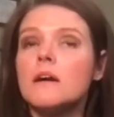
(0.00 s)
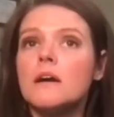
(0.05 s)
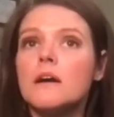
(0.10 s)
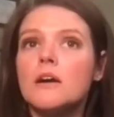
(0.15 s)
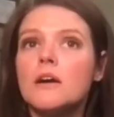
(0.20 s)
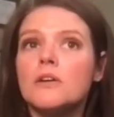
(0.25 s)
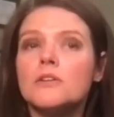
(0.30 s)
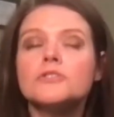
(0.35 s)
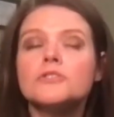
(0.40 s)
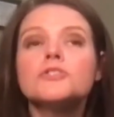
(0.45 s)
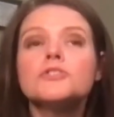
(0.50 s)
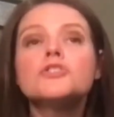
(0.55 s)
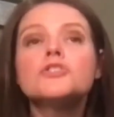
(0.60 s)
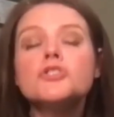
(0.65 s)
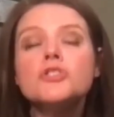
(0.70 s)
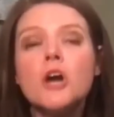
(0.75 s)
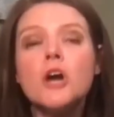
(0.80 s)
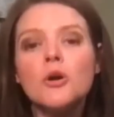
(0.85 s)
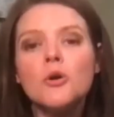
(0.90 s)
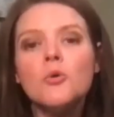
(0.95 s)
are
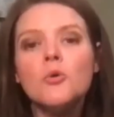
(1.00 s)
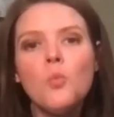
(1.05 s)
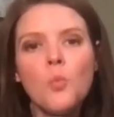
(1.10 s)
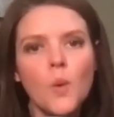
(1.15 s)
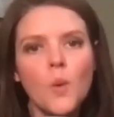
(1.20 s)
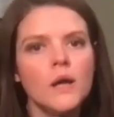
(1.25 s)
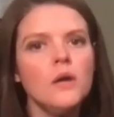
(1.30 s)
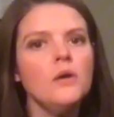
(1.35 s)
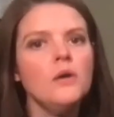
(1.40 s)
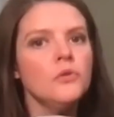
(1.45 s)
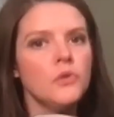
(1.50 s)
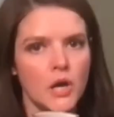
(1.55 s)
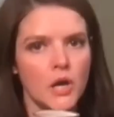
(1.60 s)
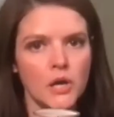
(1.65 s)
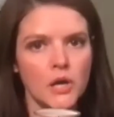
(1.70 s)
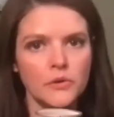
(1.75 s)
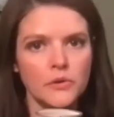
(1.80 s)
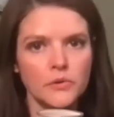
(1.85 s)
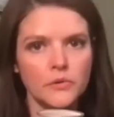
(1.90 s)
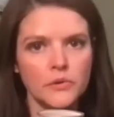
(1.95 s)
so well
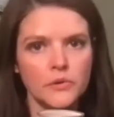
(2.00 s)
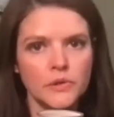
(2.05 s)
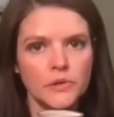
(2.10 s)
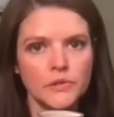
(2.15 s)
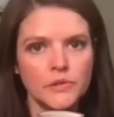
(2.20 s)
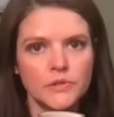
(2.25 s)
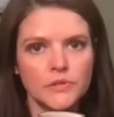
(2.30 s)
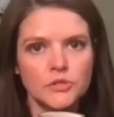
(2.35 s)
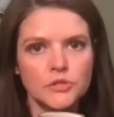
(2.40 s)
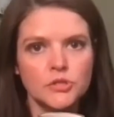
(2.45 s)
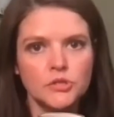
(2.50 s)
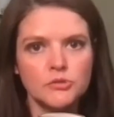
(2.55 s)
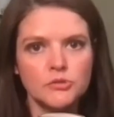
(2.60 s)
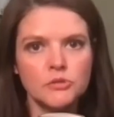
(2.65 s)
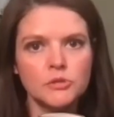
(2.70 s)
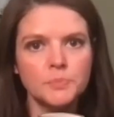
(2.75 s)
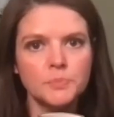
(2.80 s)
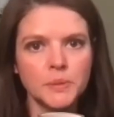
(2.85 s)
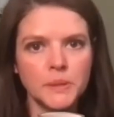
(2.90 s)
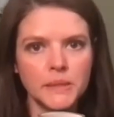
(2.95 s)
known to
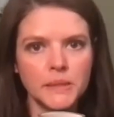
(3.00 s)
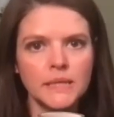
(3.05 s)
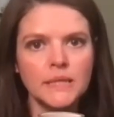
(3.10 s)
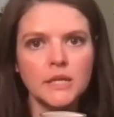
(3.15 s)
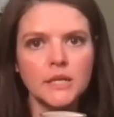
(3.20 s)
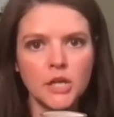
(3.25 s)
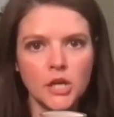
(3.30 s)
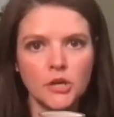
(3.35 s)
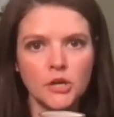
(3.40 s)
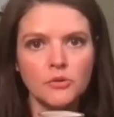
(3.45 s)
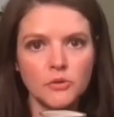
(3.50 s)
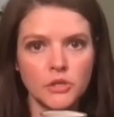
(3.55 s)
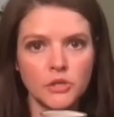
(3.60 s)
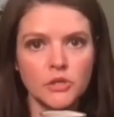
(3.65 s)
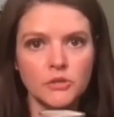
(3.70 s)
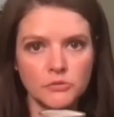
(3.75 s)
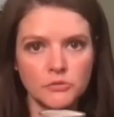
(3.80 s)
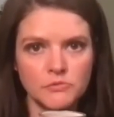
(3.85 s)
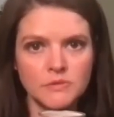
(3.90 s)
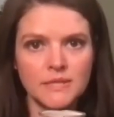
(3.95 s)
deplete
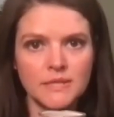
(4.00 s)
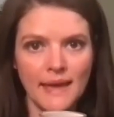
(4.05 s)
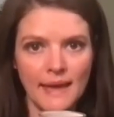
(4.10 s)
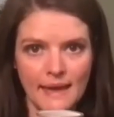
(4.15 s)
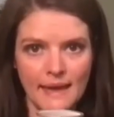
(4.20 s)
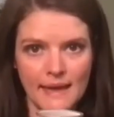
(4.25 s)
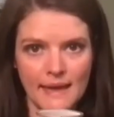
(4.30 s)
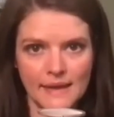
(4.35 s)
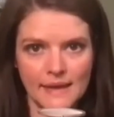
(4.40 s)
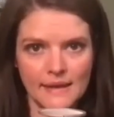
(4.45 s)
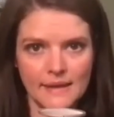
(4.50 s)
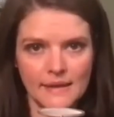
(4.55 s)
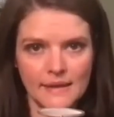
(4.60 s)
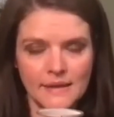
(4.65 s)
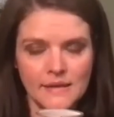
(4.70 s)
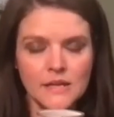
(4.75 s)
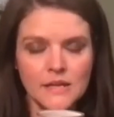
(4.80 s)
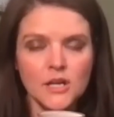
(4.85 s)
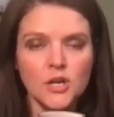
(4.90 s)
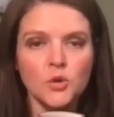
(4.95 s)
CoQ10,
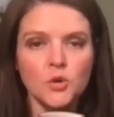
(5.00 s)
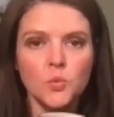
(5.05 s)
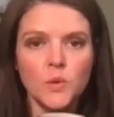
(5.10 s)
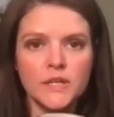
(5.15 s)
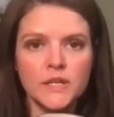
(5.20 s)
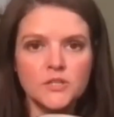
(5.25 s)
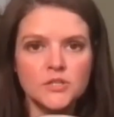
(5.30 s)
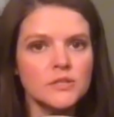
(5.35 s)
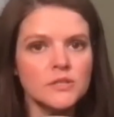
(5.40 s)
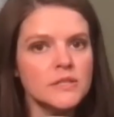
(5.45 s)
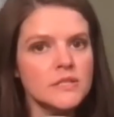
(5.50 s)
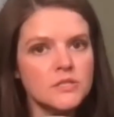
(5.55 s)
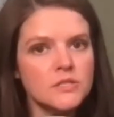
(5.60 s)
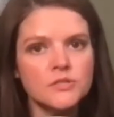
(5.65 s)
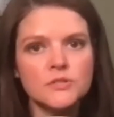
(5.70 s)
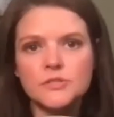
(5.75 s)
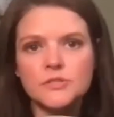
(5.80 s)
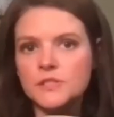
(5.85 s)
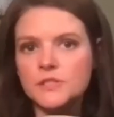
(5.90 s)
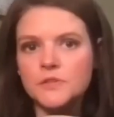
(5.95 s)
which,
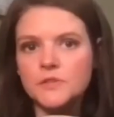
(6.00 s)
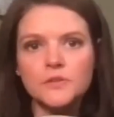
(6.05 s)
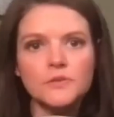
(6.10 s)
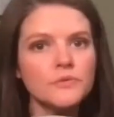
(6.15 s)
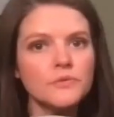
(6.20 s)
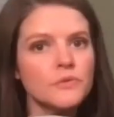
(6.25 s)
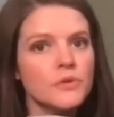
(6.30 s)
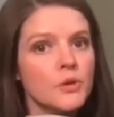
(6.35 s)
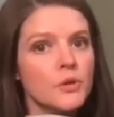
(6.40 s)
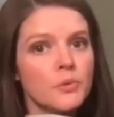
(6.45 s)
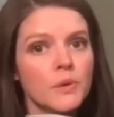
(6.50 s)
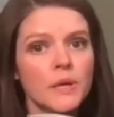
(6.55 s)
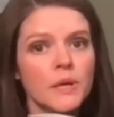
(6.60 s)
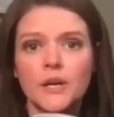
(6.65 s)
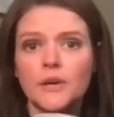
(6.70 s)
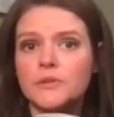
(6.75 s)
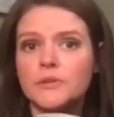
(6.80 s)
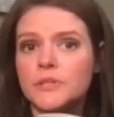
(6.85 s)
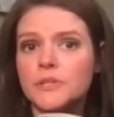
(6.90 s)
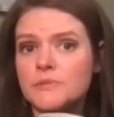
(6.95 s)
listeners, if you don't know what
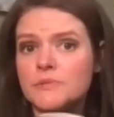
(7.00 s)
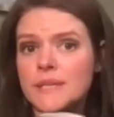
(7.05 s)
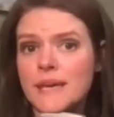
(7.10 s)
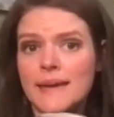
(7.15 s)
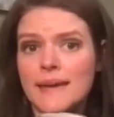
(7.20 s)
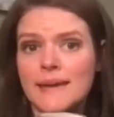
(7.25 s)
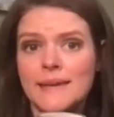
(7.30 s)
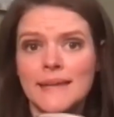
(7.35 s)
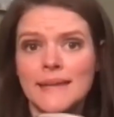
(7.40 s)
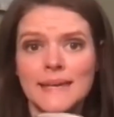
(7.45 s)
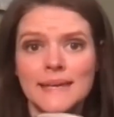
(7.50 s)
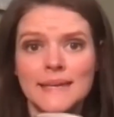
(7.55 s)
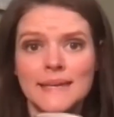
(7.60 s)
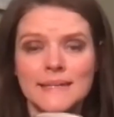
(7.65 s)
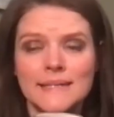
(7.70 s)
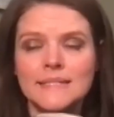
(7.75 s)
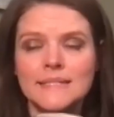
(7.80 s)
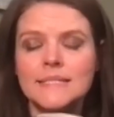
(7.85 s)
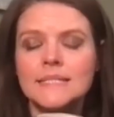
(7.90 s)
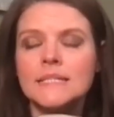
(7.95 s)
CoQ10
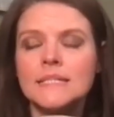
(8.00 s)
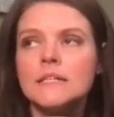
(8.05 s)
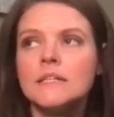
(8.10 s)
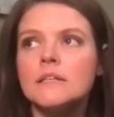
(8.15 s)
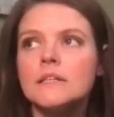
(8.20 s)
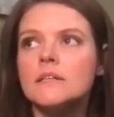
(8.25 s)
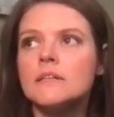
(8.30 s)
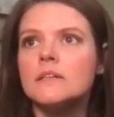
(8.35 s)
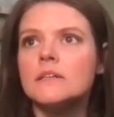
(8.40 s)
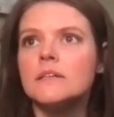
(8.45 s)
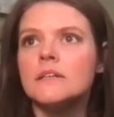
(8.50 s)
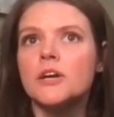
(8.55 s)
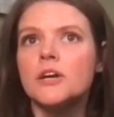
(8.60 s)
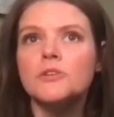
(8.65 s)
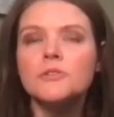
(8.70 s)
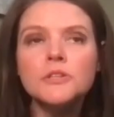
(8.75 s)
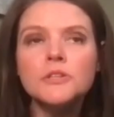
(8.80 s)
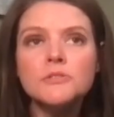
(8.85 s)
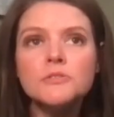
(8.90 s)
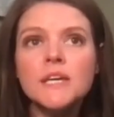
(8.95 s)
is,
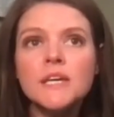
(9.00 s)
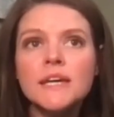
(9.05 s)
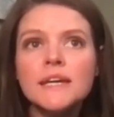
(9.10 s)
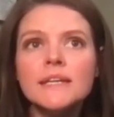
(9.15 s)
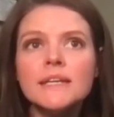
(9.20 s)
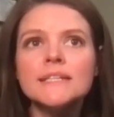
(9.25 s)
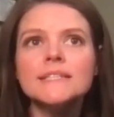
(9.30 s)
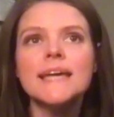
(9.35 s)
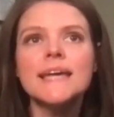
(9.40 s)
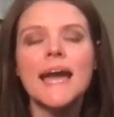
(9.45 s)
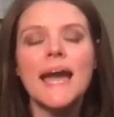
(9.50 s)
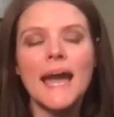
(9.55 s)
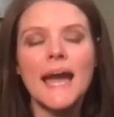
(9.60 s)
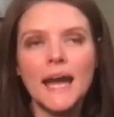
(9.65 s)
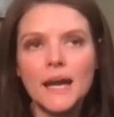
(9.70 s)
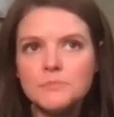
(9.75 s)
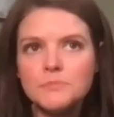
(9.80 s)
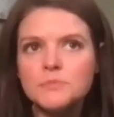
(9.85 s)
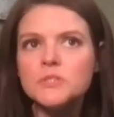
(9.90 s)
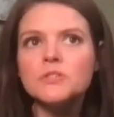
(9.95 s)
CoQ10 is
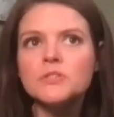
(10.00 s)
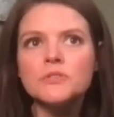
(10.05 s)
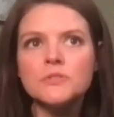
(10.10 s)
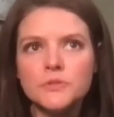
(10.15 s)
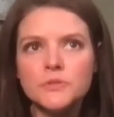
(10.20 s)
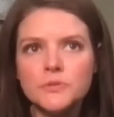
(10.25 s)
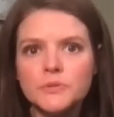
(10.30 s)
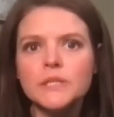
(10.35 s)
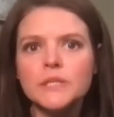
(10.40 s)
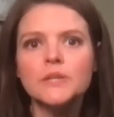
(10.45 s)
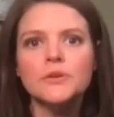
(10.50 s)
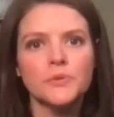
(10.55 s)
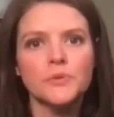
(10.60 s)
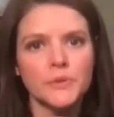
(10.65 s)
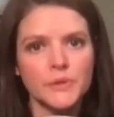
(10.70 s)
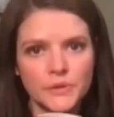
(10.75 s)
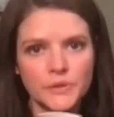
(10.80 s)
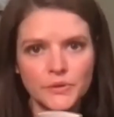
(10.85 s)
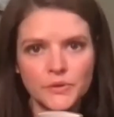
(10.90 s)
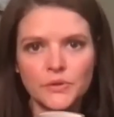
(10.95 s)
absolutely
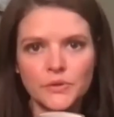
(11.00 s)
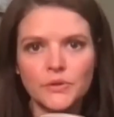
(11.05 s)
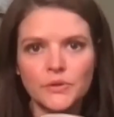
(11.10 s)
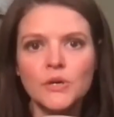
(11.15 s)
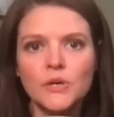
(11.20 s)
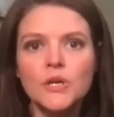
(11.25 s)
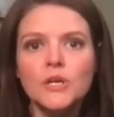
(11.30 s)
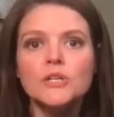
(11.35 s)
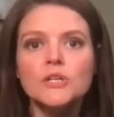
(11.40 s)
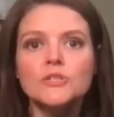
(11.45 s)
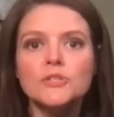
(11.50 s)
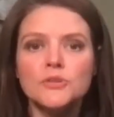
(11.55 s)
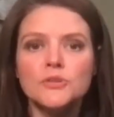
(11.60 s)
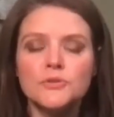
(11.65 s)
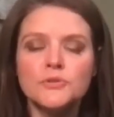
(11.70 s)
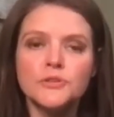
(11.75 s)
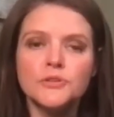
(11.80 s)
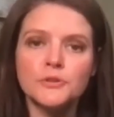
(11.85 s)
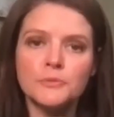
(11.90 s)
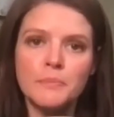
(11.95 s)
critical to
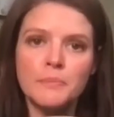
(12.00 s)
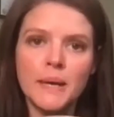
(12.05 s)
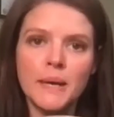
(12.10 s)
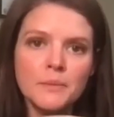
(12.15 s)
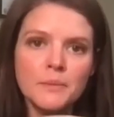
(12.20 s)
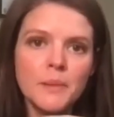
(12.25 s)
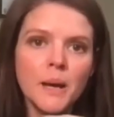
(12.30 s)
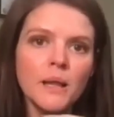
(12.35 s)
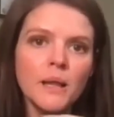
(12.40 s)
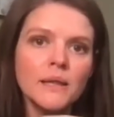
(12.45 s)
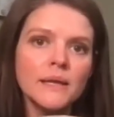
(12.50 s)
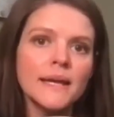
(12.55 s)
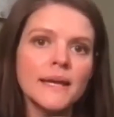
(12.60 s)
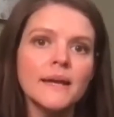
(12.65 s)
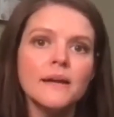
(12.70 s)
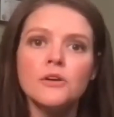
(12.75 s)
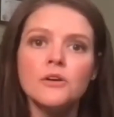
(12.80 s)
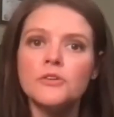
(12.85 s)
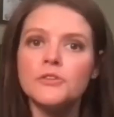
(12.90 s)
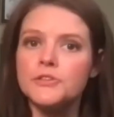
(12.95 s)
your metabolic
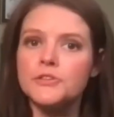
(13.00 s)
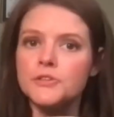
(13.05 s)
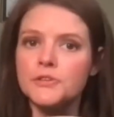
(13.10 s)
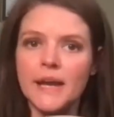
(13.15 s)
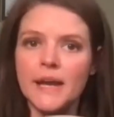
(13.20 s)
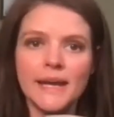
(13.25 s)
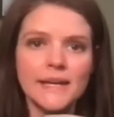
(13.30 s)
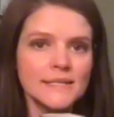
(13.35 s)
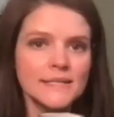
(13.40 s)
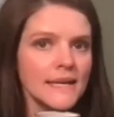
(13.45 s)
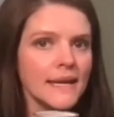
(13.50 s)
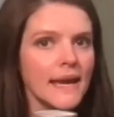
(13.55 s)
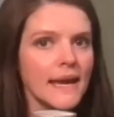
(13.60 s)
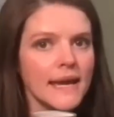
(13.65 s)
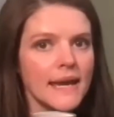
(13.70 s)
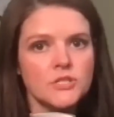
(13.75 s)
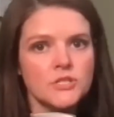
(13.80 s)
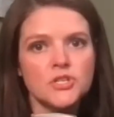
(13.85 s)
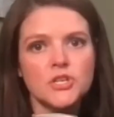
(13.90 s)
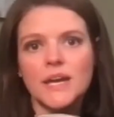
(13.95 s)
health, your
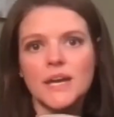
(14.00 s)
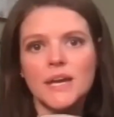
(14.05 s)
anti-aging